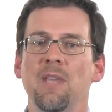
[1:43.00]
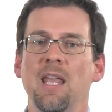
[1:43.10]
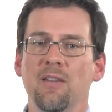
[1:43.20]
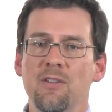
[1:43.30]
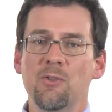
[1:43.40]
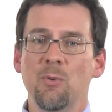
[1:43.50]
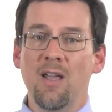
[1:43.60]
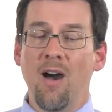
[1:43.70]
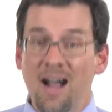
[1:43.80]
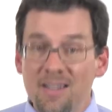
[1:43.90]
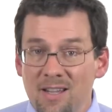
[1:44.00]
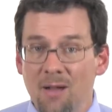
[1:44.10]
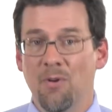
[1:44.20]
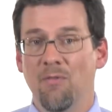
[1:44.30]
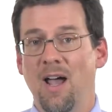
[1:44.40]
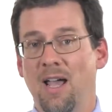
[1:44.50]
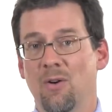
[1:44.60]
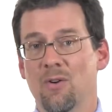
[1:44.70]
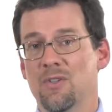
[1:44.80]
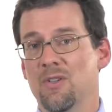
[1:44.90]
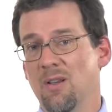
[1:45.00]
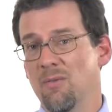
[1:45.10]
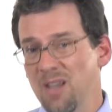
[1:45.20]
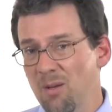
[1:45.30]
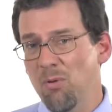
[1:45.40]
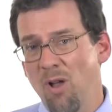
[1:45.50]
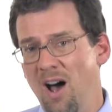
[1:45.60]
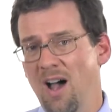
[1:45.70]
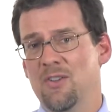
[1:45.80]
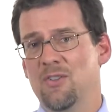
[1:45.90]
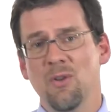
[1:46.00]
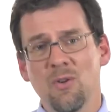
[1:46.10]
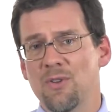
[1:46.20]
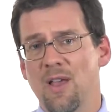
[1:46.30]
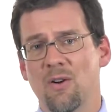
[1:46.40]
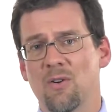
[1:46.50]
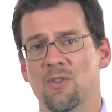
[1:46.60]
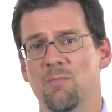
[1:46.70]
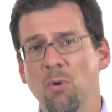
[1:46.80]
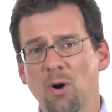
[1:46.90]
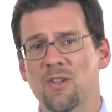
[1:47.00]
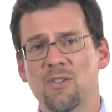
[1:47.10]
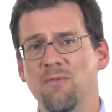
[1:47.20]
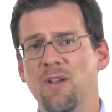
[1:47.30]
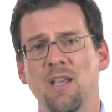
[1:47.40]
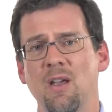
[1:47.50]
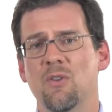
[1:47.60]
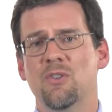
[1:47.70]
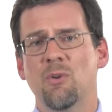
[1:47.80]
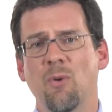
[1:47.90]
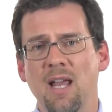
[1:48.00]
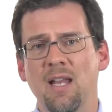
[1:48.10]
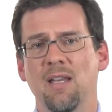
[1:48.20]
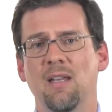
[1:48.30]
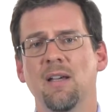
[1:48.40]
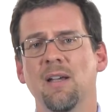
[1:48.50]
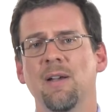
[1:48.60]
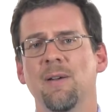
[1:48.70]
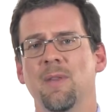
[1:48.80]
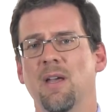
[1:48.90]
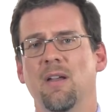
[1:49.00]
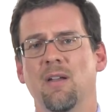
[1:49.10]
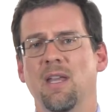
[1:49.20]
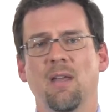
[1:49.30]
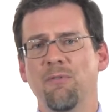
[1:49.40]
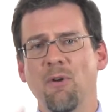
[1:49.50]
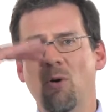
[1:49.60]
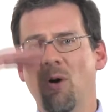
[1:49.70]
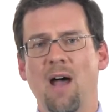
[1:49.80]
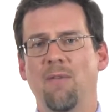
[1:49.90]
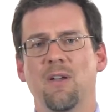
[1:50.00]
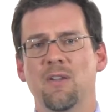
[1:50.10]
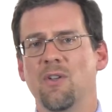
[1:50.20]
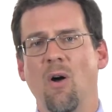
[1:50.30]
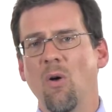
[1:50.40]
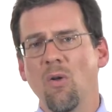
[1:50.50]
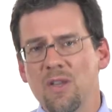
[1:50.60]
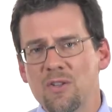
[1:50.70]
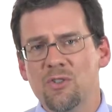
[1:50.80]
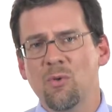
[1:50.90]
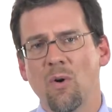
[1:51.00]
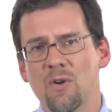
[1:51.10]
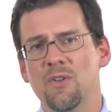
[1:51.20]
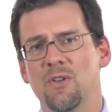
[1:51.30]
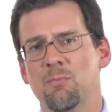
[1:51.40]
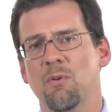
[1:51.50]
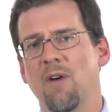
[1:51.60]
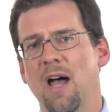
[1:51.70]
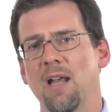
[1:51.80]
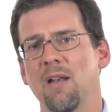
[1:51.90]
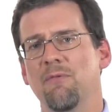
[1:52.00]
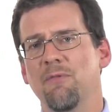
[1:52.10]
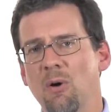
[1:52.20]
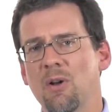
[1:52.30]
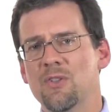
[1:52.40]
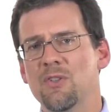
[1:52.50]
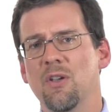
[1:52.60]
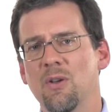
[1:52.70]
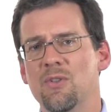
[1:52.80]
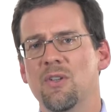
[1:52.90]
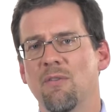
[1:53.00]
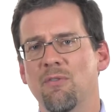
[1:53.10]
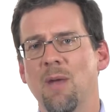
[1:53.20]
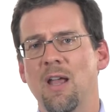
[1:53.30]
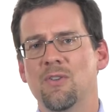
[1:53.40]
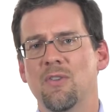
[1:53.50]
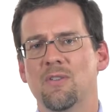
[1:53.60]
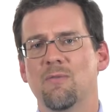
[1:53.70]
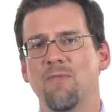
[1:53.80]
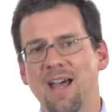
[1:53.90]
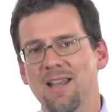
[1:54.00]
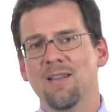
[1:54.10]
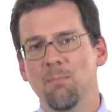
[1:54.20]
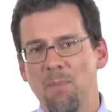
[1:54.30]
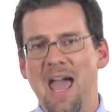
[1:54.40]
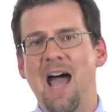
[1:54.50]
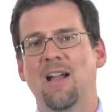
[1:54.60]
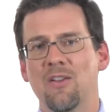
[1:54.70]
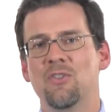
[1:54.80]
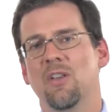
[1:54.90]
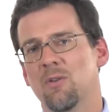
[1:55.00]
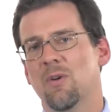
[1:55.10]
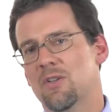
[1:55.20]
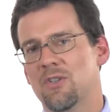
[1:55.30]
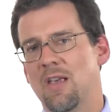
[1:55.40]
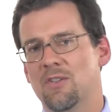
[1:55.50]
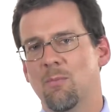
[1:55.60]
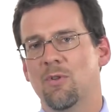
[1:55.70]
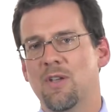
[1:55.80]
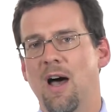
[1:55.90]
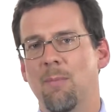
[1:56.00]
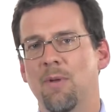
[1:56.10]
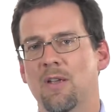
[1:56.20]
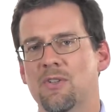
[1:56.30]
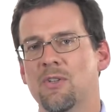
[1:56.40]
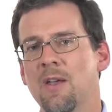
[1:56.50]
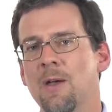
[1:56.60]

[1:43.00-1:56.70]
Industry content providers via blogs, newsletters, books, videos, training, uh, infographics, all these sources provide focused news and information that's vetted and packaged into accessible topics.